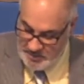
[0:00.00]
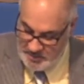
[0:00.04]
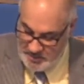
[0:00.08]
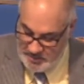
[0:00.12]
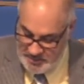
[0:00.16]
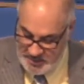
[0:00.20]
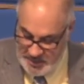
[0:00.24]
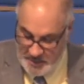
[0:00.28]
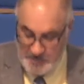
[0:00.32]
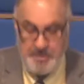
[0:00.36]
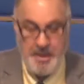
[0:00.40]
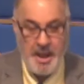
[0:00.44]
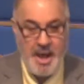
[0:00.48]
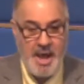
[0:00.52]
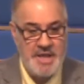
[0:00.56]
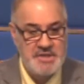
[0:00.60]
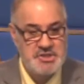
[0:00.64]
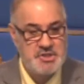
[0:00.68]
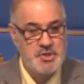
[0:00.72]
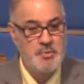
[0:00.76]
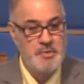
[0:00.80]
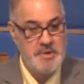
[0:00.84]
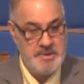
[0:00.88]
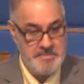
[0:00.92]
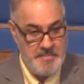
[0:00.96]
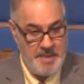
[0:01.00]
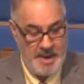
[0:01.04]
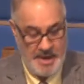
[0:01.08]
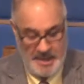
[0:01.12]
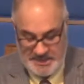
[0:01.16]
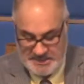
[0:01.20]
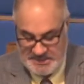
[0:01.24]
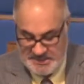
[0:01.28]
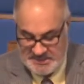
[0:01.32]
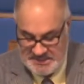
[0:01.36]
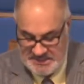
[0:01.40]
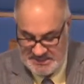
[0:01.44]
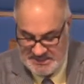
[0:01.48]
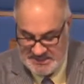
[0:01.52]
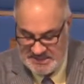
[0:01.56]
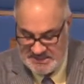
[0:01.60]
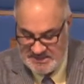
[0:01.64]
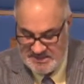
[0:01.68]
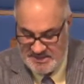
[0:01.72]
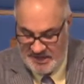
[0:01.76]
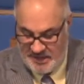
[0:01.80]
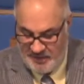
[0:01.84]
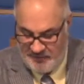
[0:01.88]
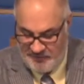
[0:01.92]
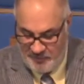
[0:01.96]
the apostle reminds us, he
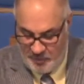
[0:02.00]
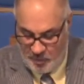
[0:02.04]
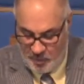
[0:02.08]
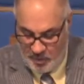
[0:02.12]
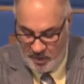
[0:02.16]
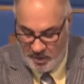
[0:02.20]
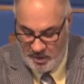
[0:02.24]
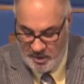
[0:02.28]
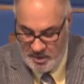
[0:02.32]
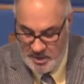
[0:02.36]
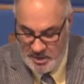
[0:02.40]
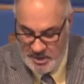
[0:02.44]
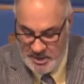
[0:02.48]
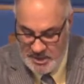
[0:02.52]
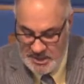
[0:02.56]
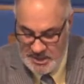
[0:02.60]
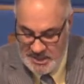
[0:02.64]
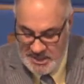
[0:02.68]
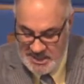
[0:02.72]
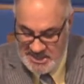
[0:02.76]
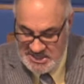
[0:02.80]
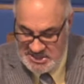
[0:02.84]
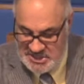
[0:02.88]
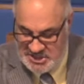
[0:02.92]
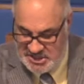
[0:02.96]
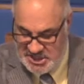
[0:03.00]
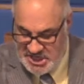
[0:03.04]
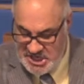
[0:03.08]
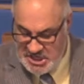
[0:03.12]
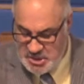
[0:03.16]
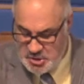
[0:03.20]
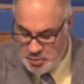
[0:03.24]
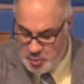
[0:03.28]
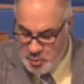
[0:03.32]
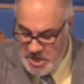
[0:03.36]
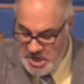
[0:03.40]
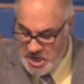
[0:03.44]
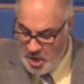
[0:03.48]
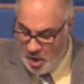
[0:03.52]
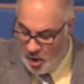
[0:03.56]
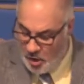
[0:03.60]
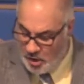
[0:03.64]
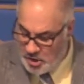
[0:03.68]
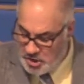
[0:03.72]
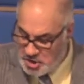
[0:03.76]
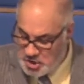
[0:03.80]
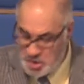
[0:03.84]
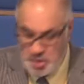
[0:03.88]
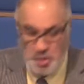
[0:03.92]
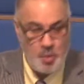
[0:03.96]
says, therefore, since we
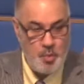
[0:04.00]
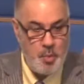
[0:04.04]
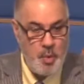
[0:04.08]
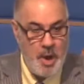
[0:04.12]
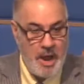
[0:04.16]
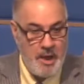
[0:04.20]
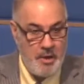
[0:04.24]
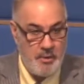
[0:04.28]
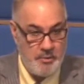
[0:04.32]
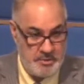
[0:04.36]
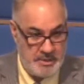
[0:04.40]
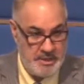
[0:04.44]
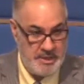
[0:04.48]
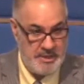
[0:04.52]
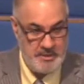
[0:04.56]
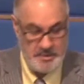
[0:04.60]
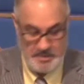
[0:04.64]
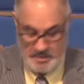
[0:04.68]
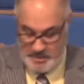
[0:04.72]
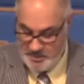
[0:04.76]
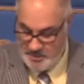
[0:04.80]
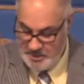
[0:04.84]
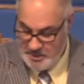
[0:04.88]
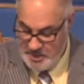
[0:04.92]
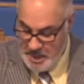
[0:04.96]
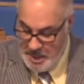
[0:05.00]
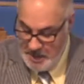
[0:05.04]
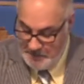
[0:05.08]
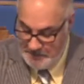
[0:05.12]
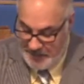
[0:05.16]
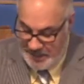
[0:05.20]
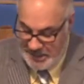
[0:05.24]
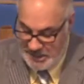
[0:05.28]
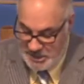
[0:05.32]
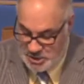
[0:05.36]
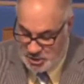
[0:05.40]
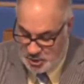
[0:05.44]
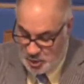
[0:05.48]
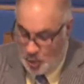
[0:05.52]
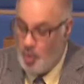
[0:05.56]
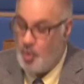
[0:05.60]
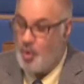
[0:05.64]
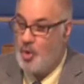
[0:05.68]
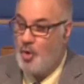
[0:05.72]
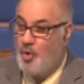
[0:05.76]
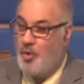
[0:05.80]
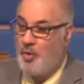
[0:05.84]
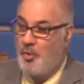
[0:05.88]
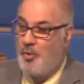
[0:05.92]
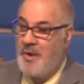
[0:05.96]
are surrounded by
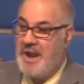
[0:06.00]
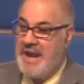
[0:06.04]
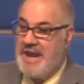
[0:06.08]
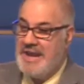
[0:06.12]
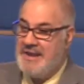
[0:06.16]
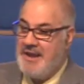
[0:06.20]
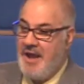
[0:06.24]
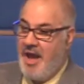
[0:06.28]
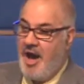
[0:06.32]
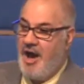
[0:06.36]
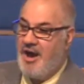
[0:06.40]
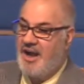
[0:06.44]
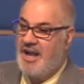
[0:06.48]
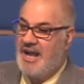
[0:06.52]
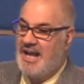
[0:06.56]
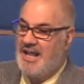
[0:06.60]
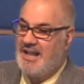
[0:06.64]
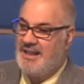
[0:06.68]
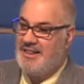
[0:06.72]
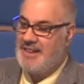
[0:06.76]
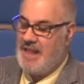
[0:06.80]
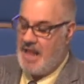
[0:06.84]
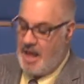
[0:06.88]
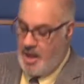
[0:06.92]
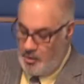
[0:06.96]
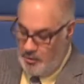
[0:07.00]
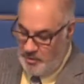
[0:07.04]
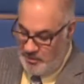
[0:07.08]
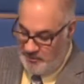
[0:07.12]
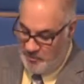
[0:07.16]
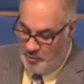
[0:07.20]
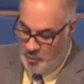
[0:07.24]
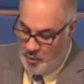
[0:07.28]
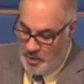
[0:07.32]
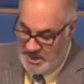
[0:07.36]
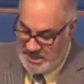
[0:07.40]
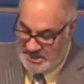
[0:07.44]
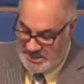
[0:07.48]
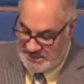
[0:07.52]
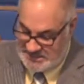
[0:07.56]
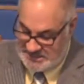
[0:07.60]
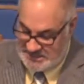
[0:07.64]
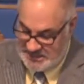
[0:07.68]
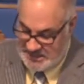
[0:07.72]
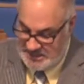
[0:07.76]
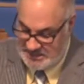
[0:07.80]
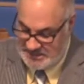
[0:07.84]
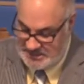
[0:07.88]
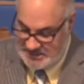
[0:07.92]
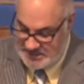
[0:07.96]
so great a cloud of
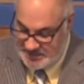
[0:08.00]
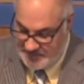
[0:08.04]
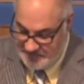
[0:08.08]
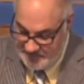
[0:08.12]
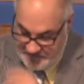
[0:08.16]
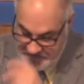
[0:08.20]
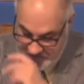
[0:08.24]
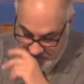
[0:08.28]
witnesses,